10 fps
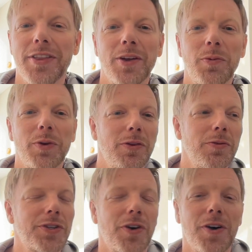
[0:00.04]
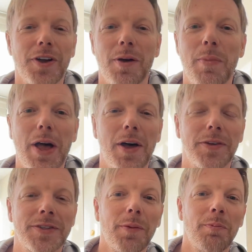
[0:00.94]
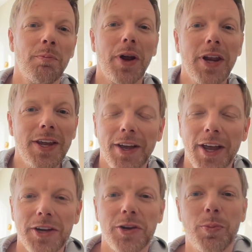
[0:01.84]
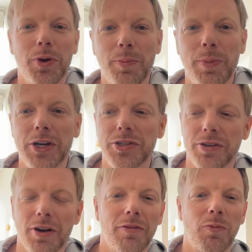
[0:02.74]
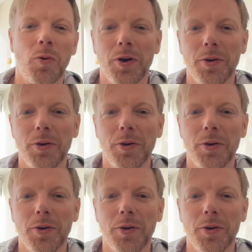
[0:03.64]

think when you talk about money and you put a picture of Warren